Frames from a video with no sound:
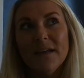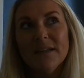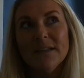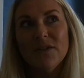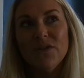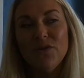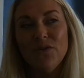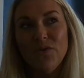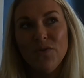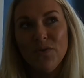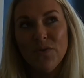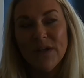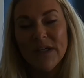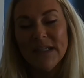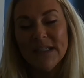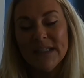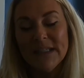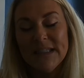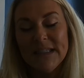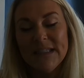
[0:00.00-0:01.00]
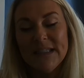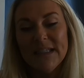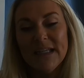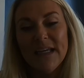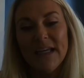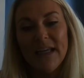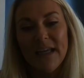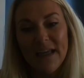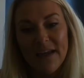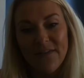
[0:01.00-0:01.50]
students,
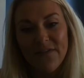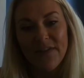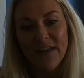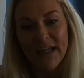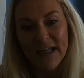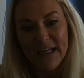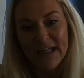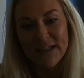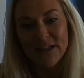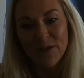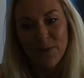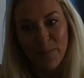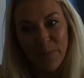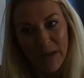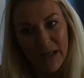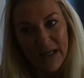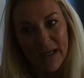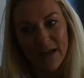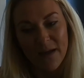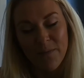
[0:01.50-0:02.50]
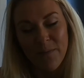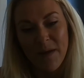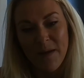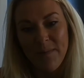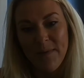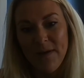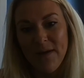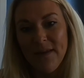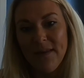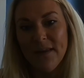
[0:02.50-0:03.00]
if they get to pick
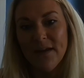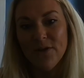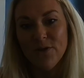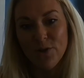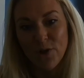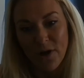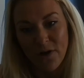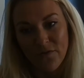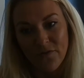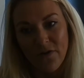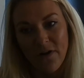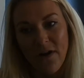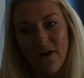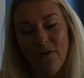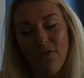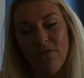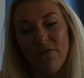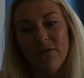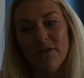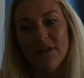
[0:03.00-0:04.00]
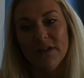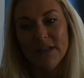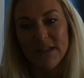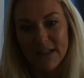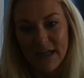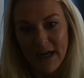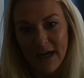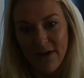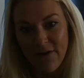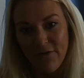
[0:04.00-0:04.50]
maybe the genre or the
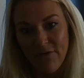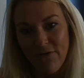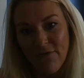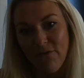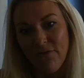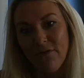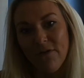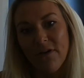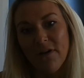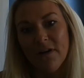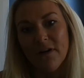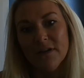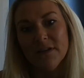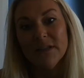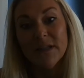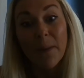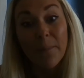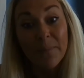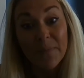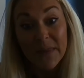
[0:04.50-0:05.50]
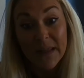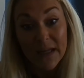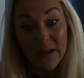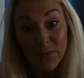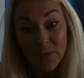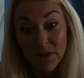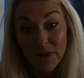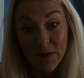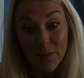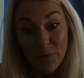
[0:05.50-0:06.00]
style or something
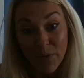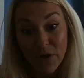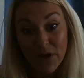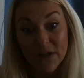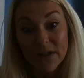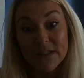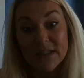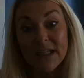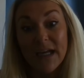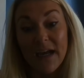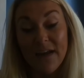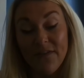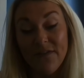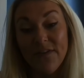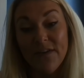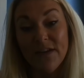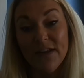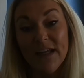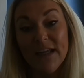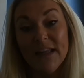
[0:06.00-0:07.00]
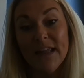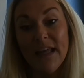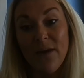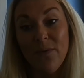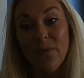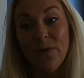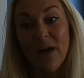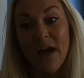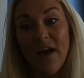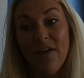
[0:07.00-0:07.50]
with the books, I feel like they
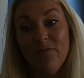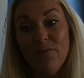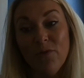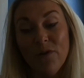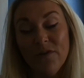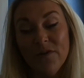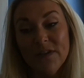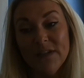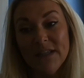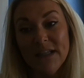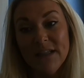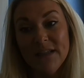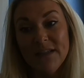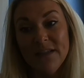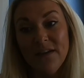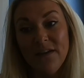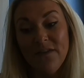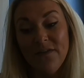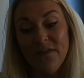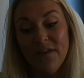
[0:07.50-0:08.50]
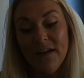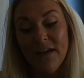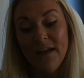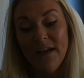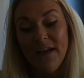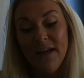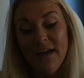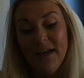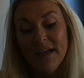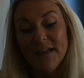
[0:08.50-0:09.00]
would have more of a sense of
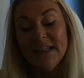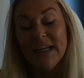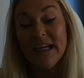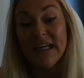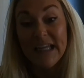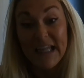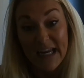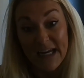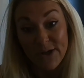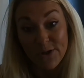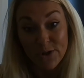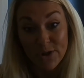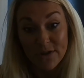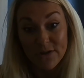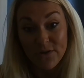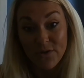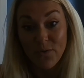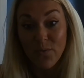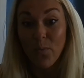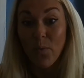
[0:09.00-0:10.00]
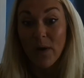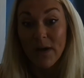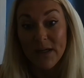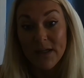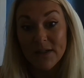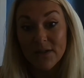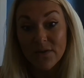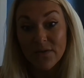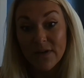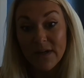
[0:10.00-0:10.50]
dedication to
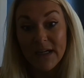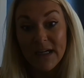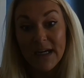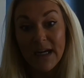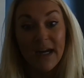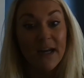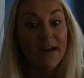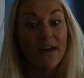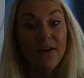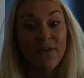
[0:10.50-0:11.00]
wanting to read it and